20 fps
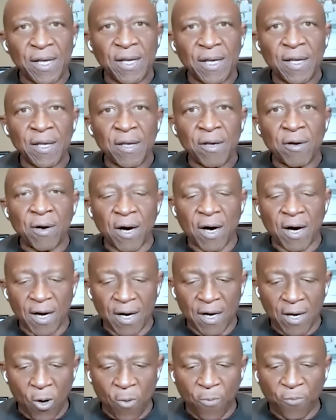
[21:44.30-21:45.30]
Mm-hmm.
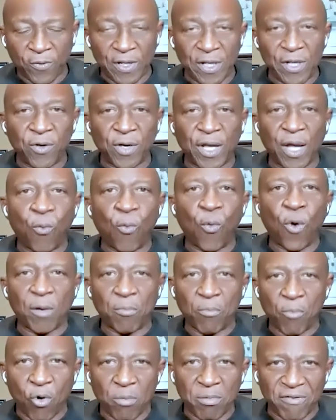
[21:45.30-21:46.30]
Hopefully he'll get one
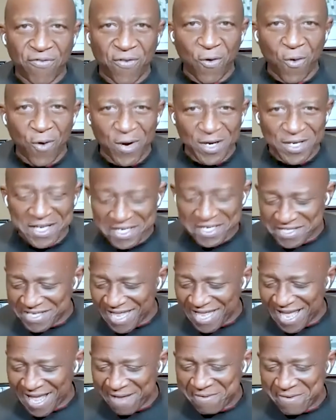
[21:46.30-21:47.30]
more before he does
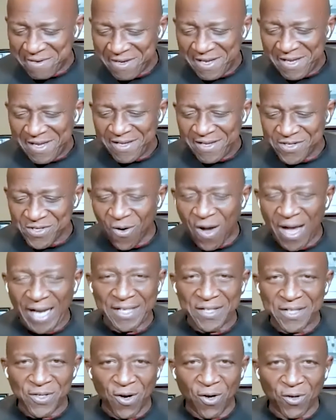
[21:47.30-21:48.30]
that, so I
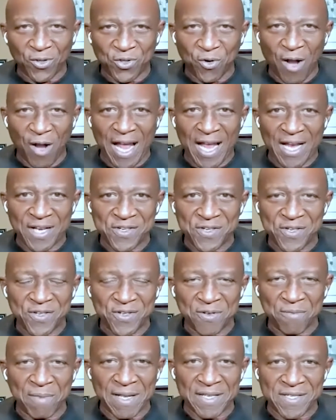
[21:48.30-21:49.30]
can talk trash
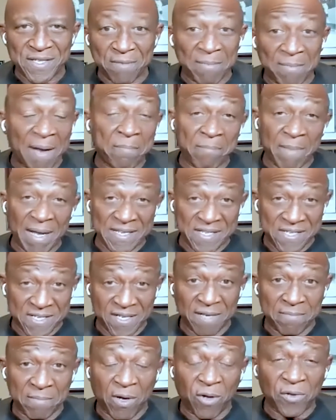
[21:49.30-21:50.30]
to my son. My
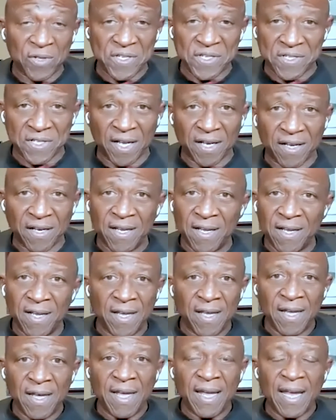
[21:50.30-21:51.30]
son, my oldest son.
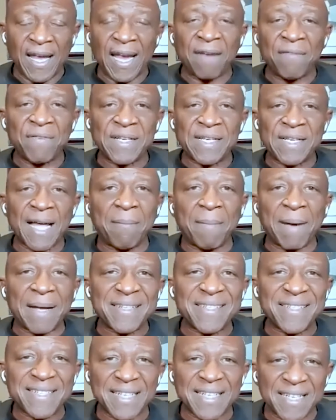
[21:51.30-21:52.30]
Every time I
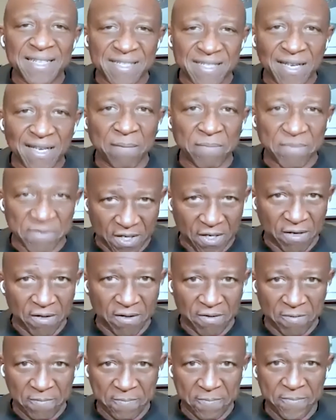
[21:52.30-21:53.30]
see this
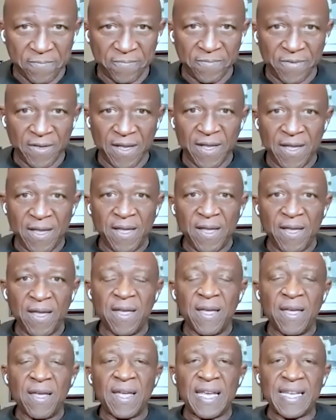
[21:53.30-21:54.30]
numbskull,
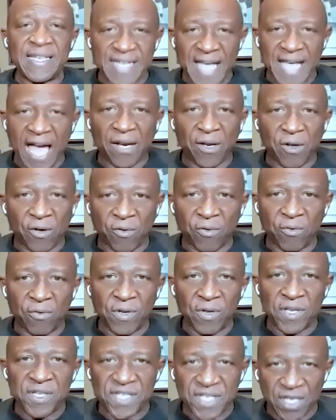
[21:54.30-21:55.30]
he's got on
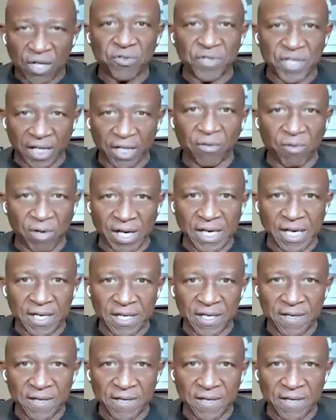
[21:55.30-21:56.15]
Celtic green.